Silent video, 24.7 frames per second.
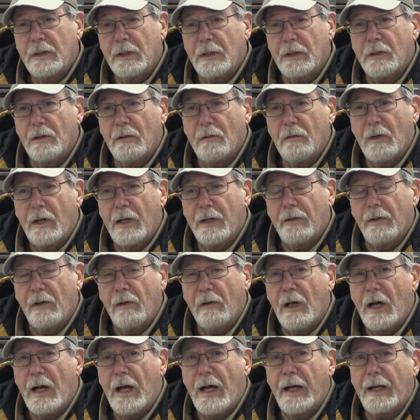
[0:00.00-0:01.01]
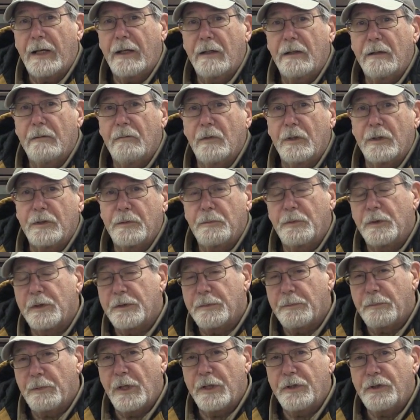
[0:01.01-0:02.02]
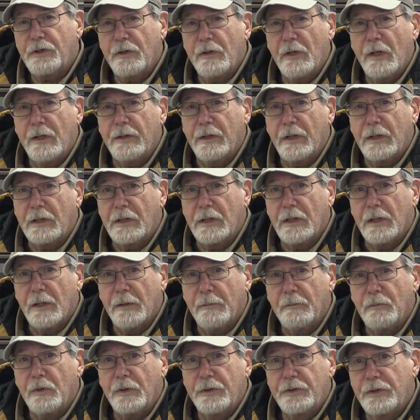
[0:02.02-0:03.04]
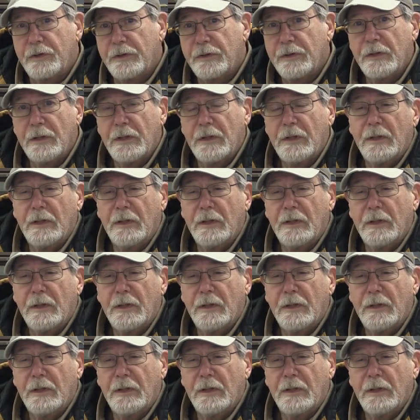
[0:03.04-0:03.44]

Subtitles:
you know, on the lock, which puts pressure on the gib, which